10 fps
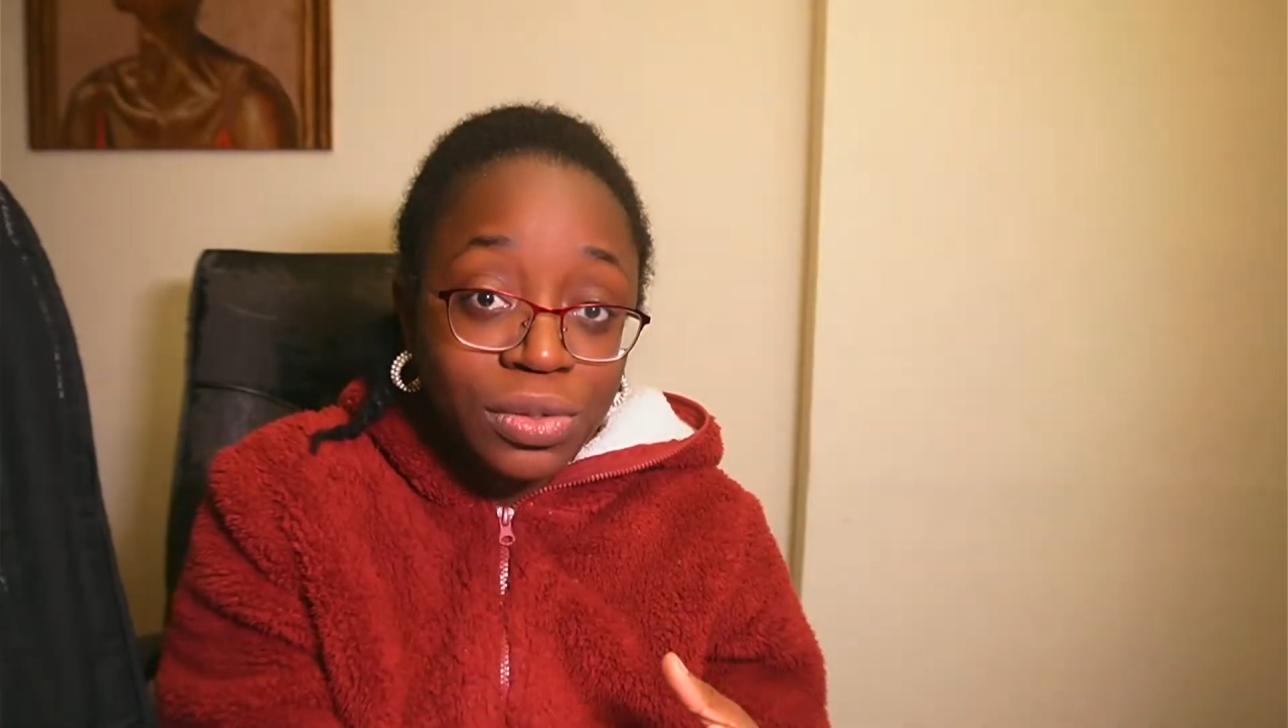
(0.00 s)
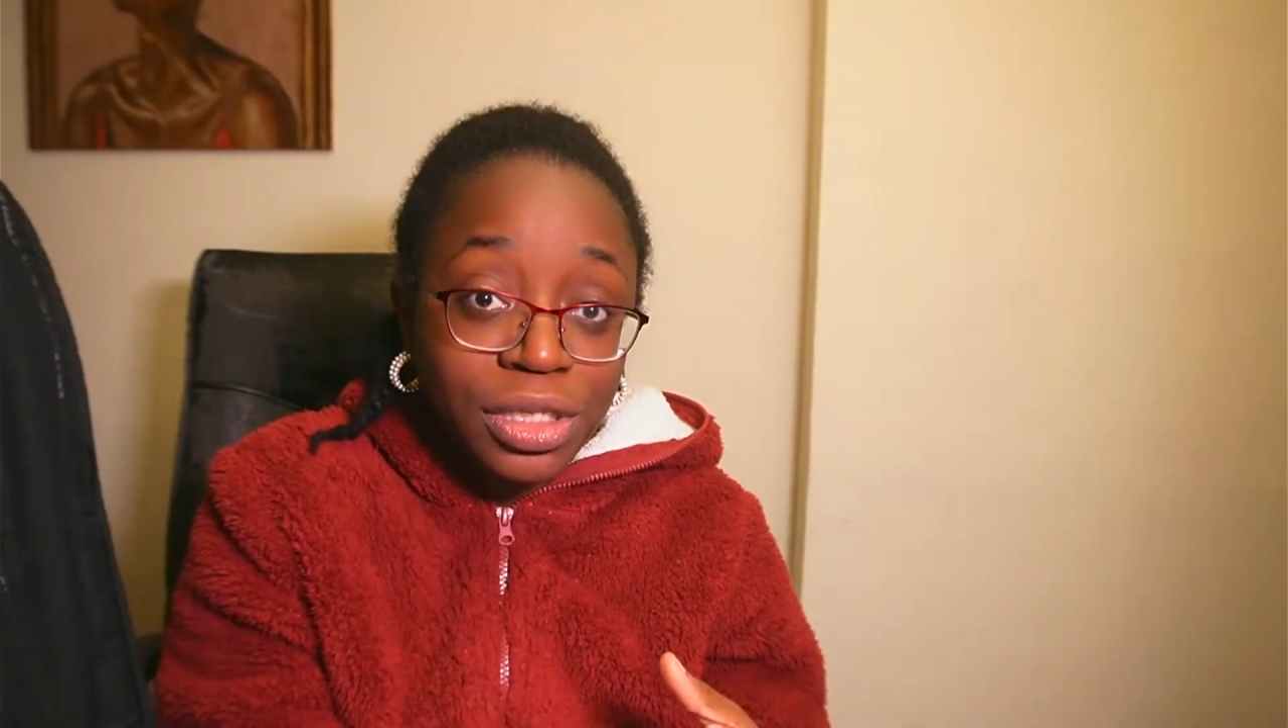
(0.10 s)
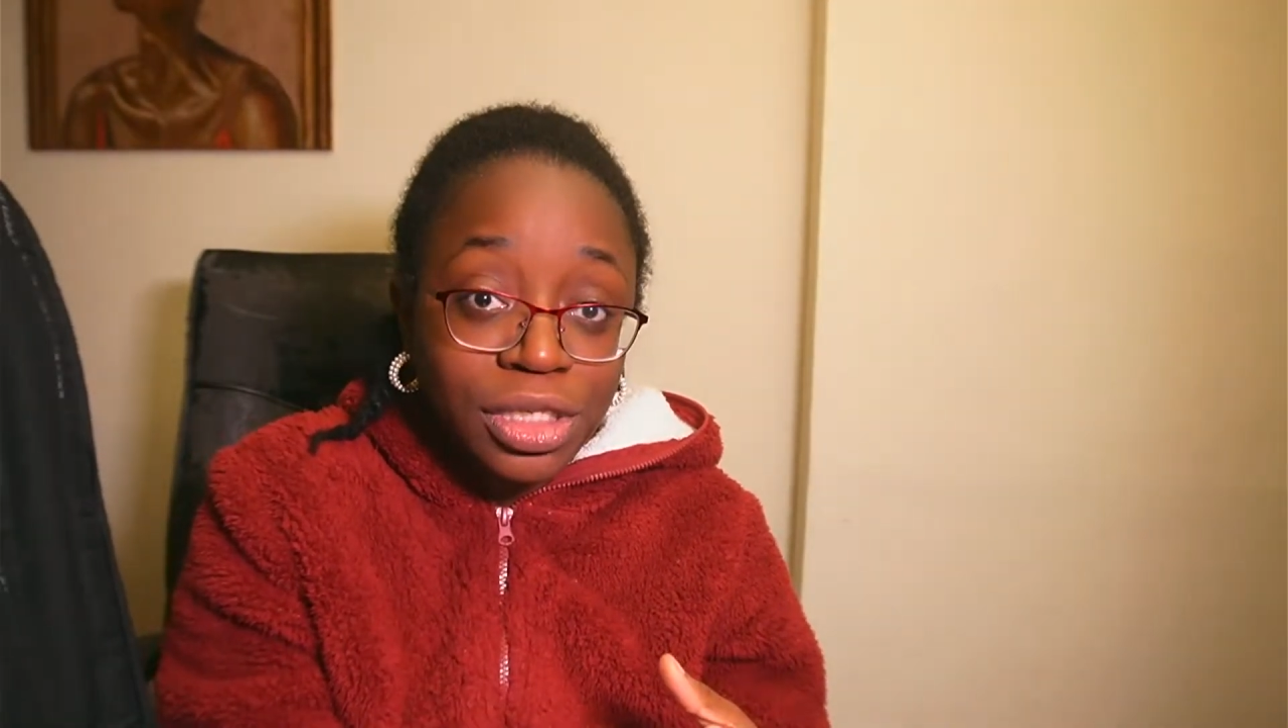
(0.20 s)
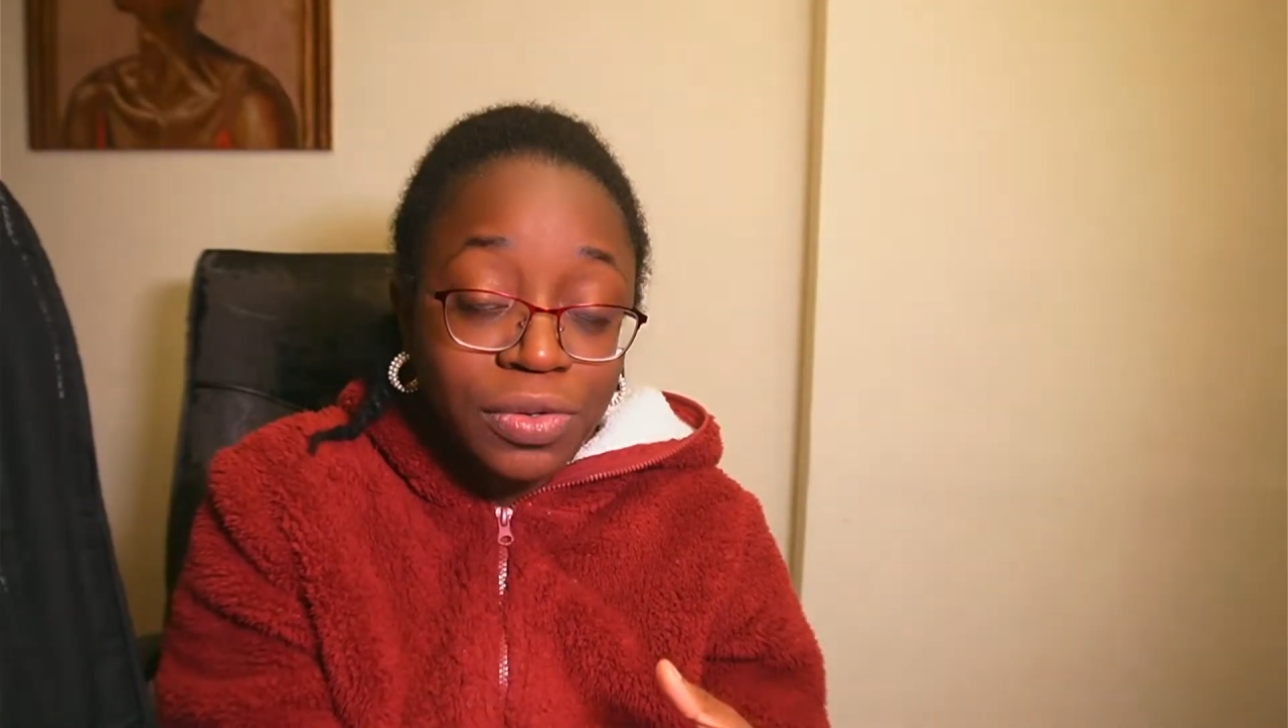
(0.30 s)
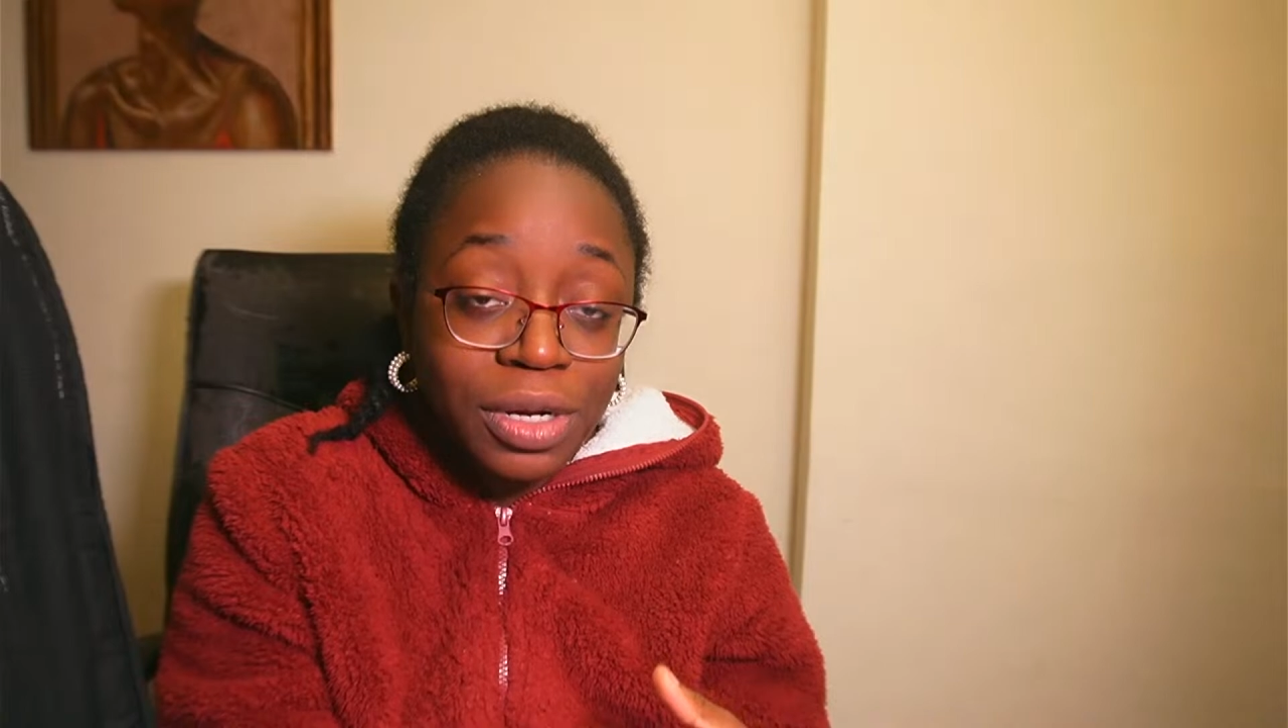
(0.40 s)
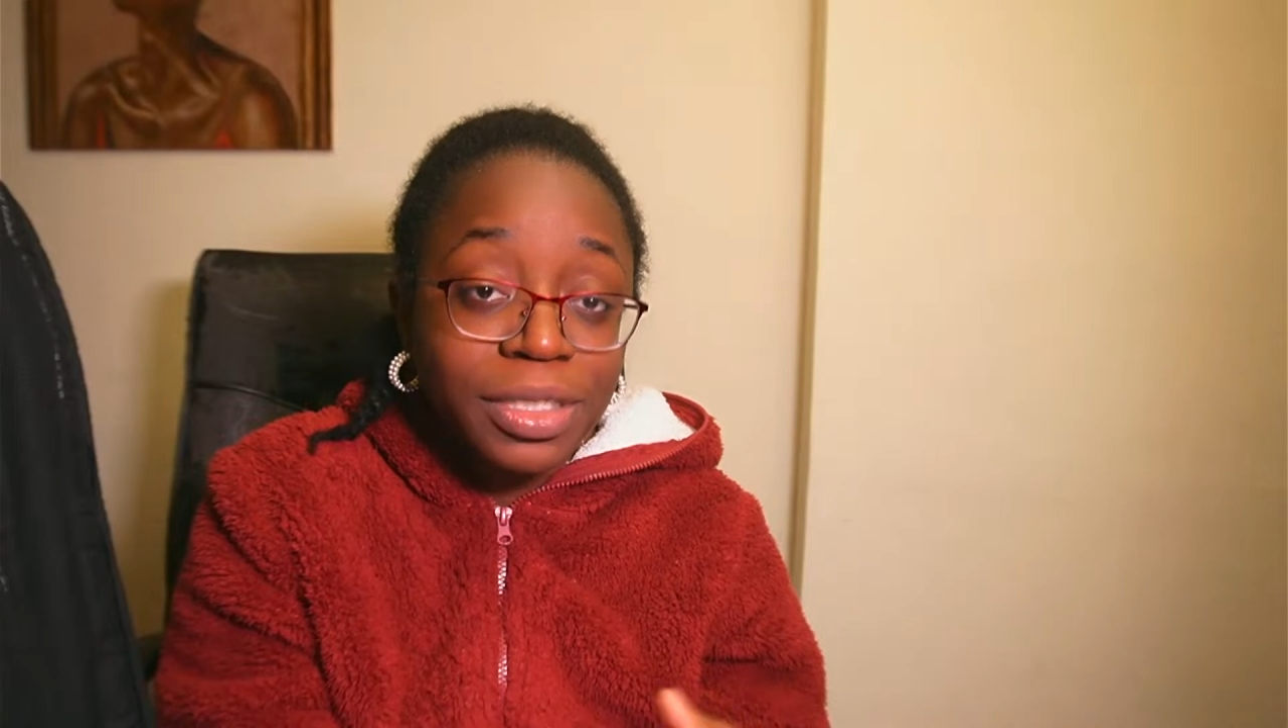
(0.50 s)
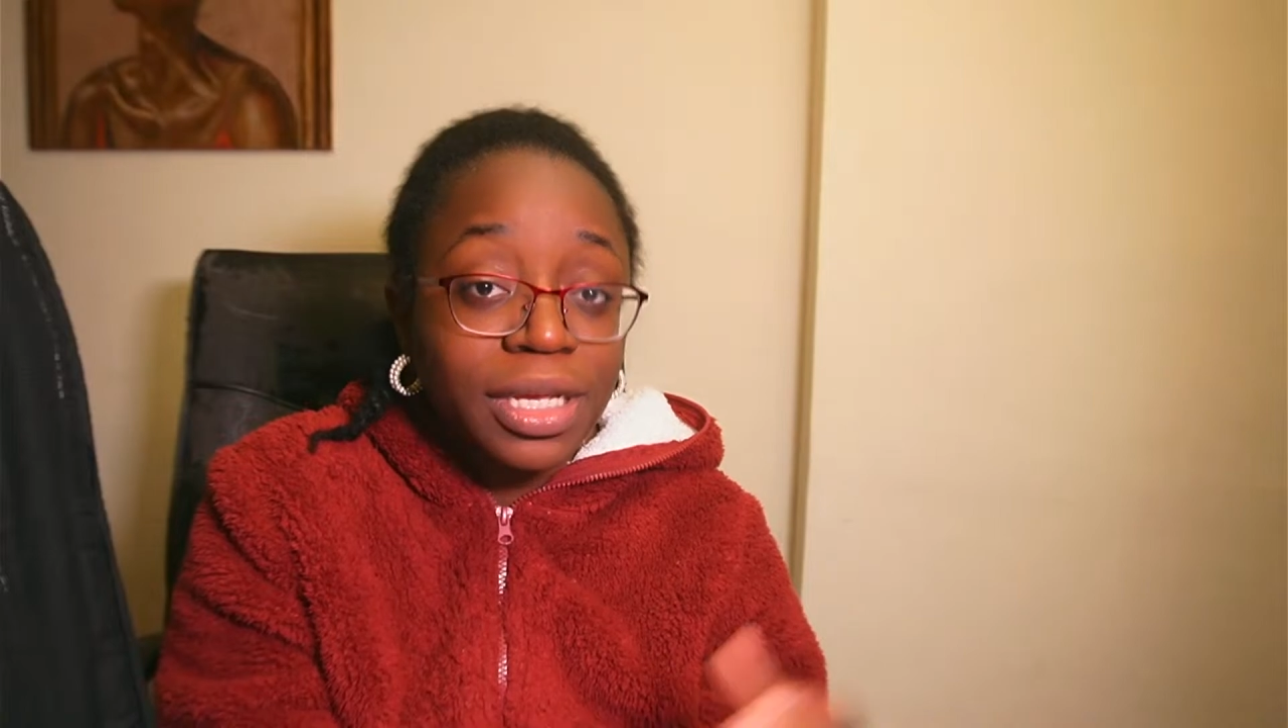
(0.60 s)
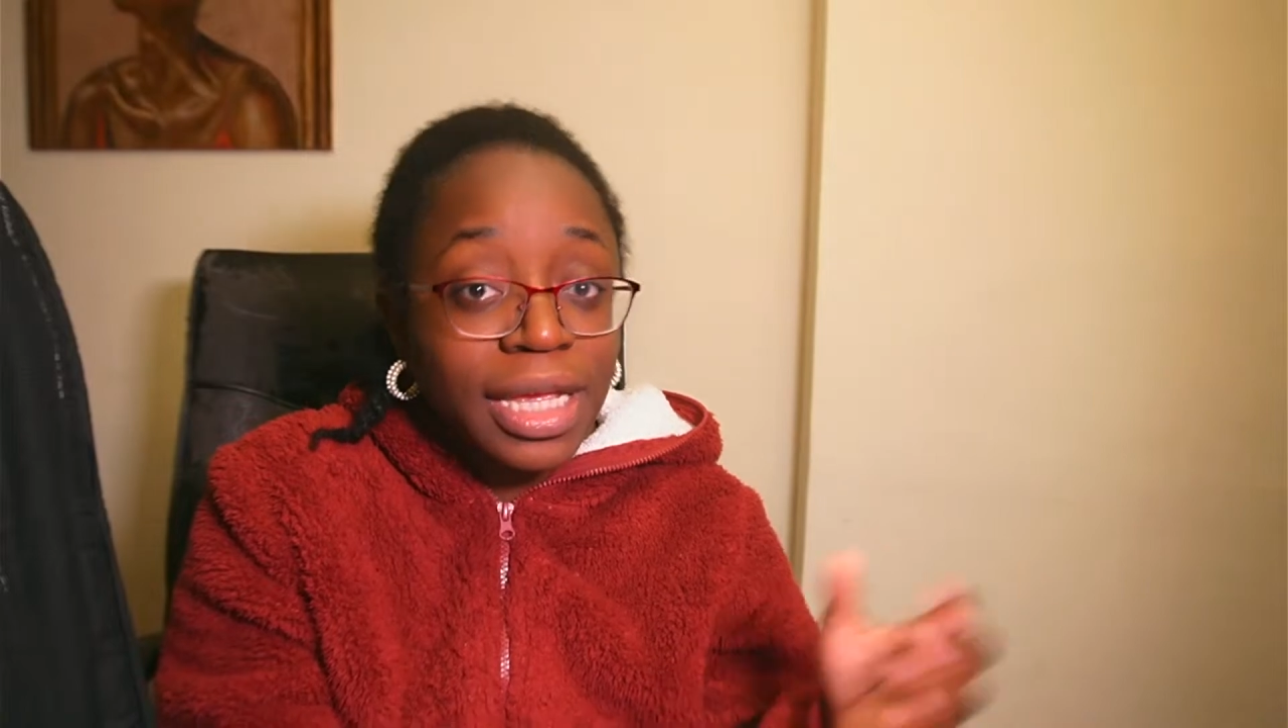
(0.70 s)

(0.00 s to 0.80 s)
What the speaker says: Descript,